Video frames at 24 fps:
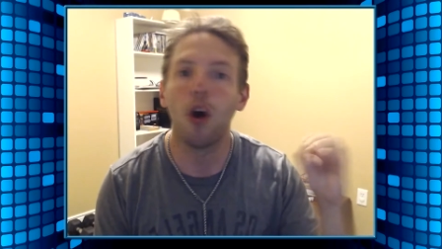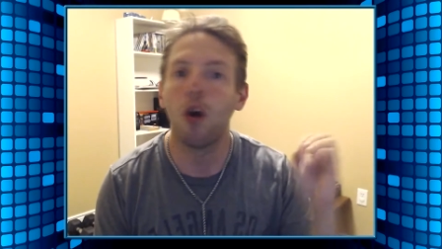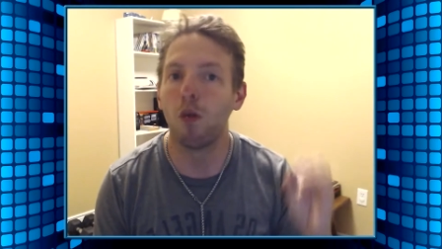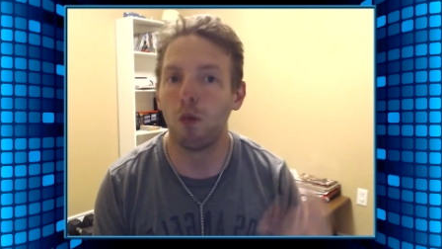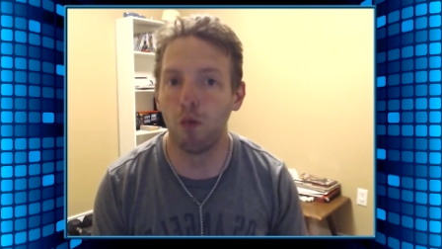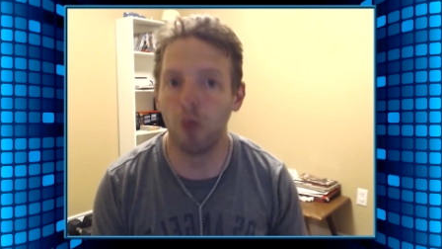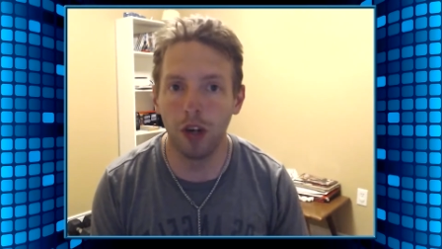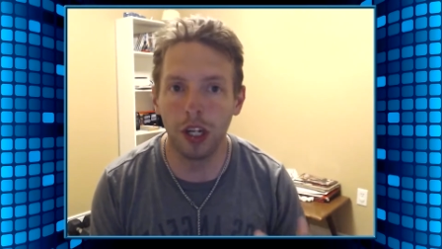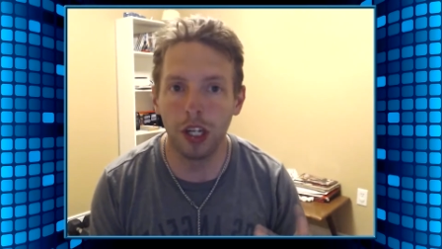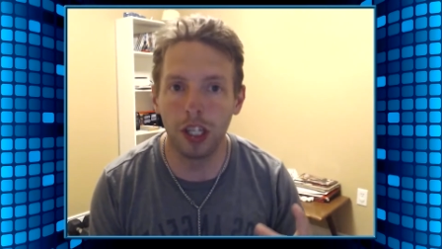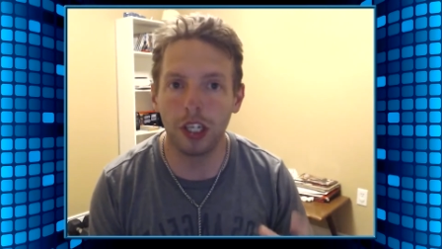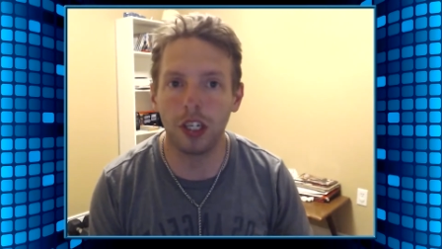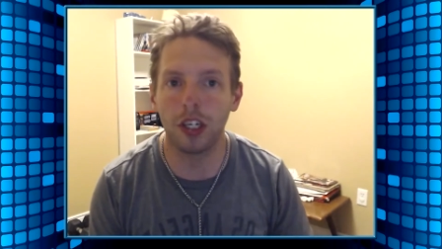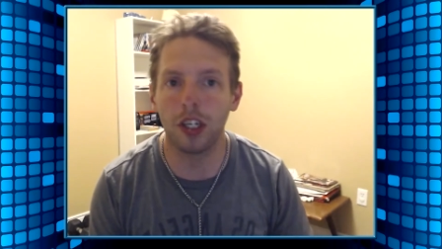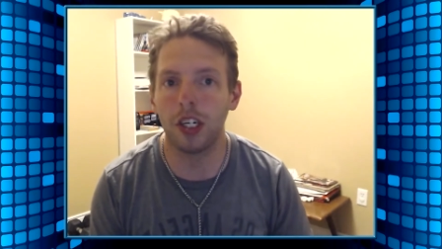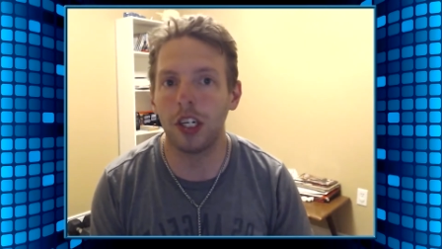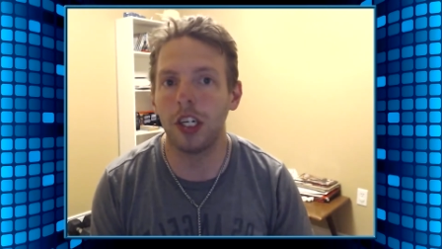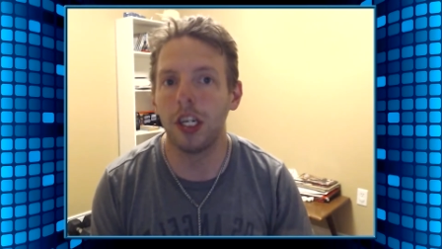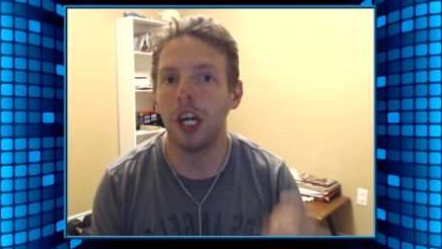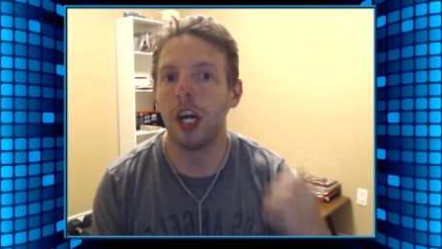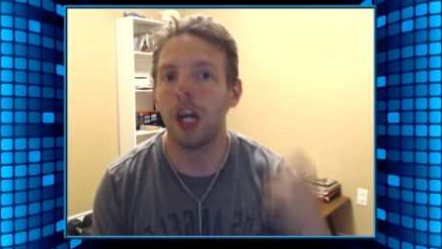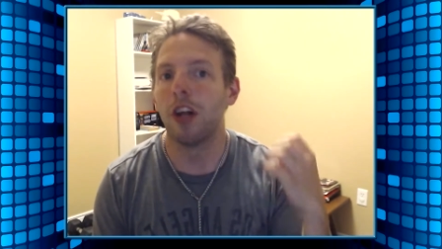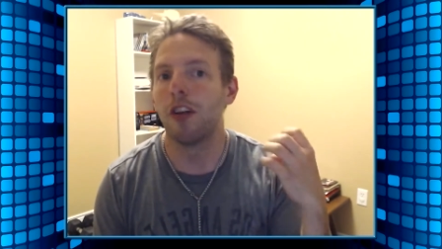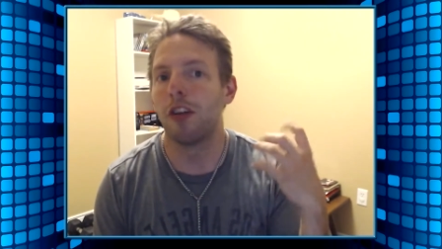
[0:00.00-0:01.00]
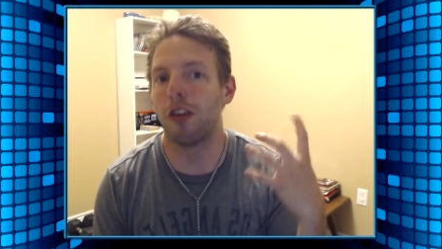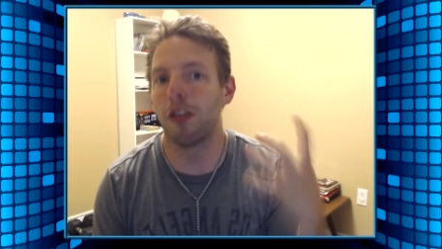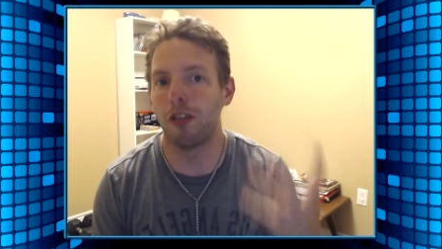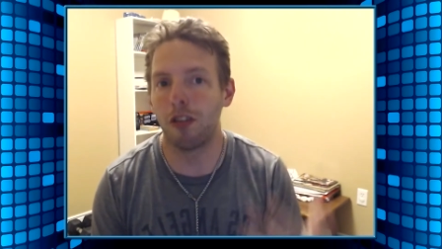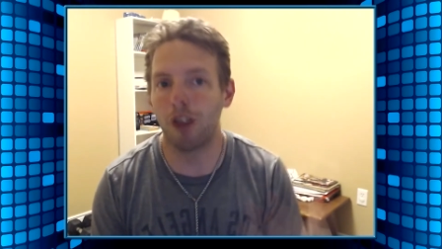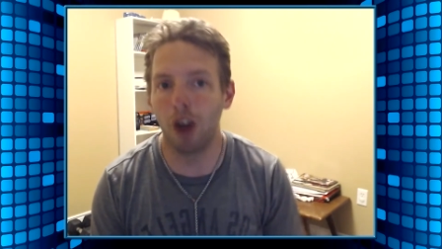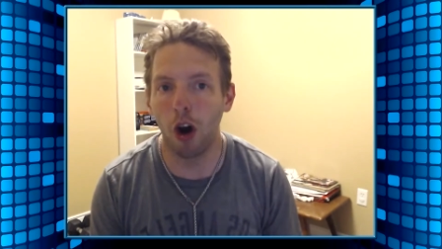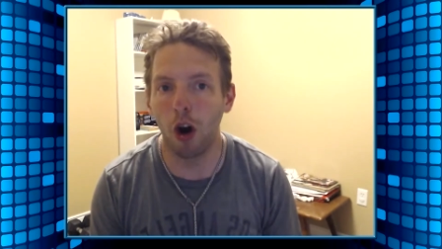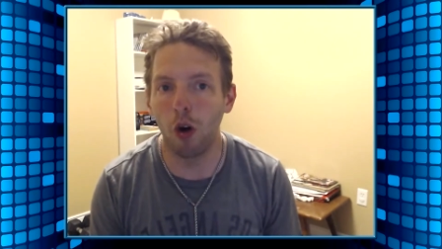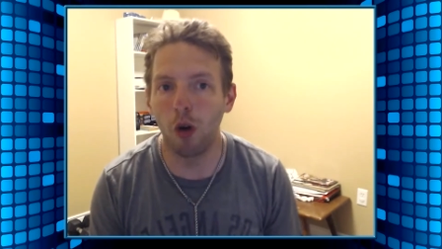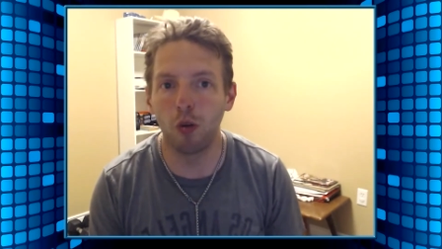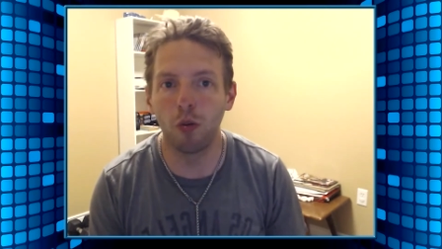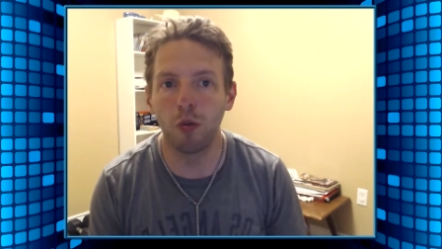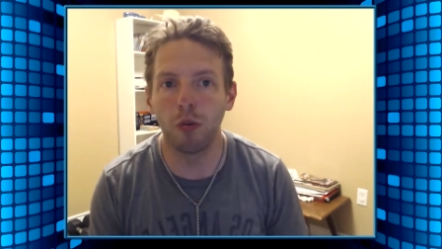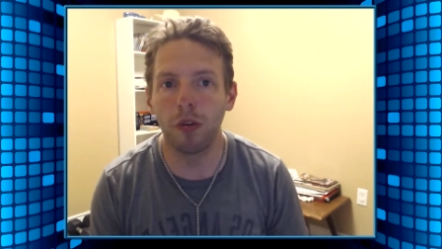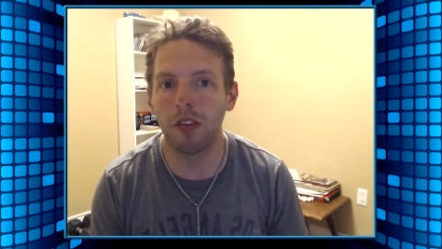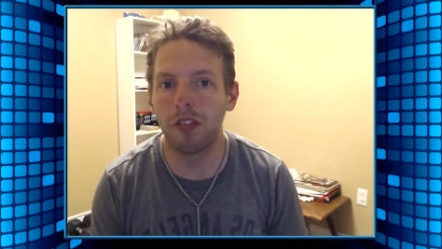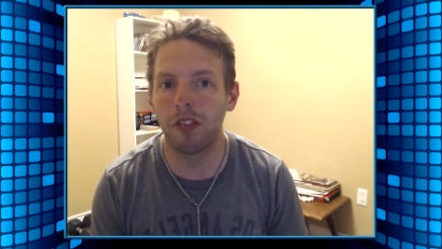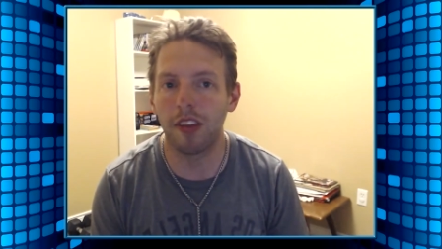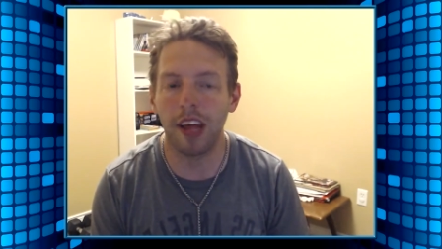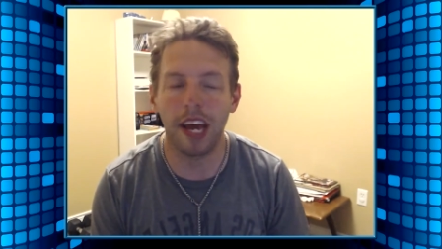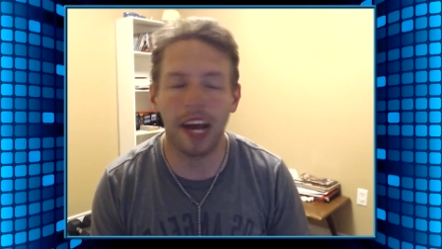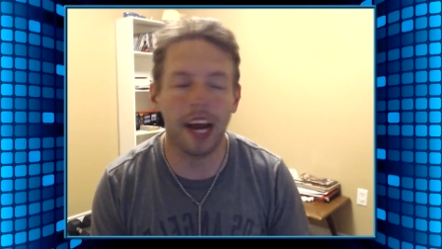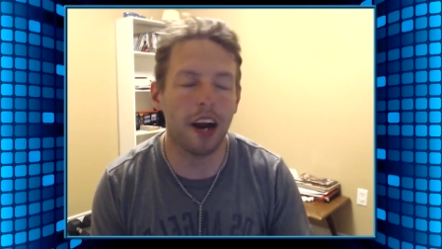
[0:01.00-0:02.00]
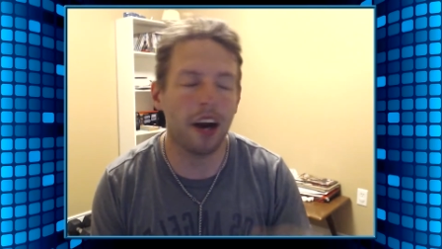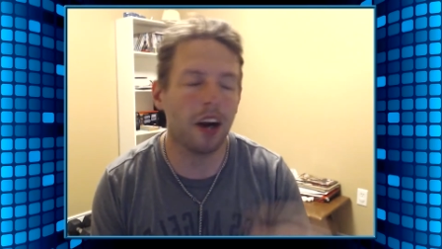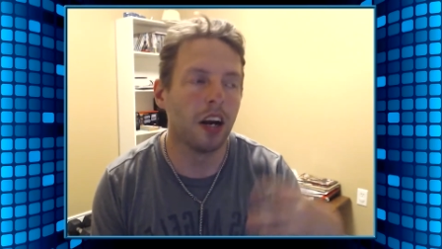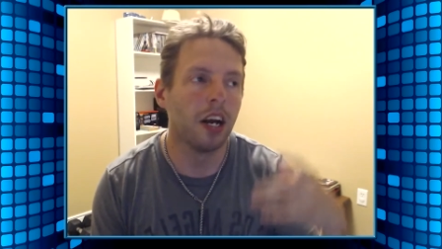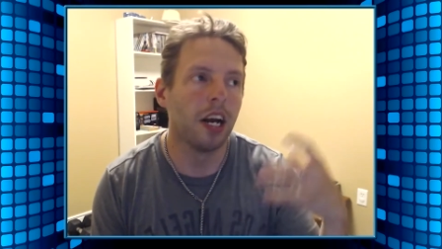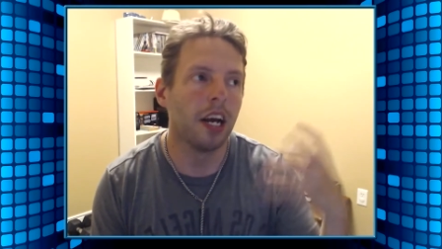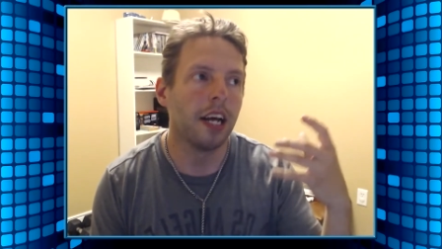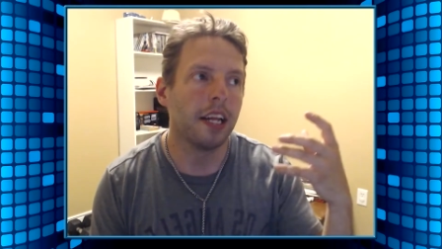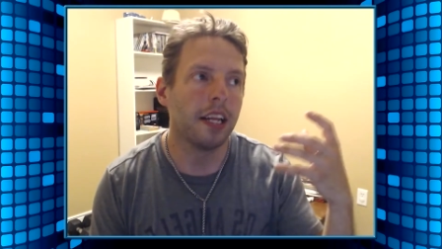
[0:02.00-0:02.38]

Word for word: really good. The tone was there,